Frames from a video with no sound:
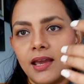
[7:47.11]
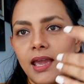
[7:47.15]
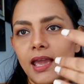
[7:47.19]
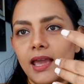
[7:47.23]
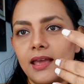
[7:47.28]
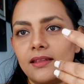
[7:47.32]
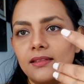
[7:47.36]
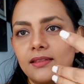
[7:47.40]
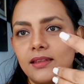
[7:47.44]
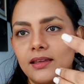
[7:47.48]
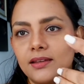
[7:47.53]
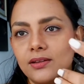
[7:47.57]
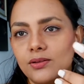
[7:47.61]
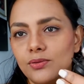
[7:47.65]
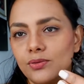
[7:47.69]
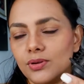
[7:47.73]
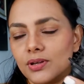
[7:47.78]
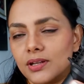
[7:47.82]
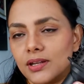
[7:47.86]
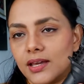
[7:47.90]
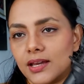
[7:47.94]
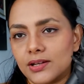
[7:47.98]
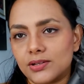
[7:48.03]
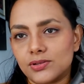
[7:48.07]
and then you
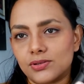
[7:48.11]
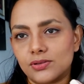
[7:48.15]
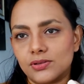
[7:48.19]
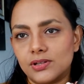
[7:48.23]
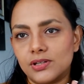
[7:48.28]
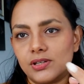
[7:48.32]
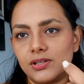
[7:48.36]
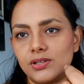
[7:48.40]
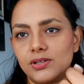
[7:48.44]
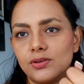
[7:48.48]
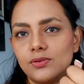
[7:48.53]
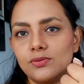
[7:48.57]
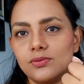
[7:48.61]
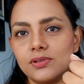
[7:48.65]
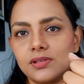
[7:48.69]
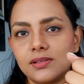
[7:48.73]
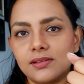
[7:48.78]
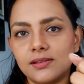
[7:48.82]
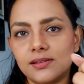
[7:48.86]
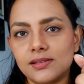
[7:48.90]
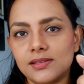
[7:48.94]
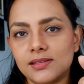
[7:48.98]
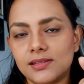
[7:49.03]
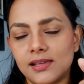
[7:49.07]
can actually use
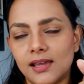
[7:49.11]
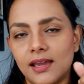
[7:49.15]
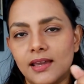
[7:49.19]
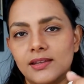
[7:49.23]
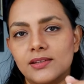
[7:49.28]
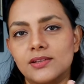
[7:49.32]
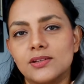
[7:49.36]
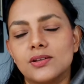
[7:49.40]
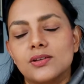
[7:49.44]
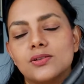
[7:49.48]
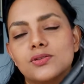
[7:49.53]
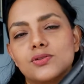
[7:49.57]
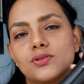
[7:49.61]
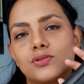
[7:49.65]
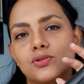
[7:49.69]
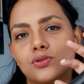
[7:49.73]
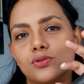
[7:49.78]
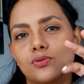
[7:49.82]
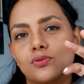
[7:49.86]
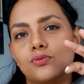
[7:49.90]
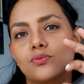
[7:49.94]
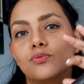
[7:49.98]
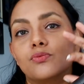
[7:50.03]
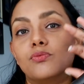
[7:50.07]
this side
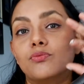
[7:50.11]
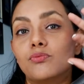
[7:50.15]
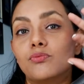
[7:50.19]
to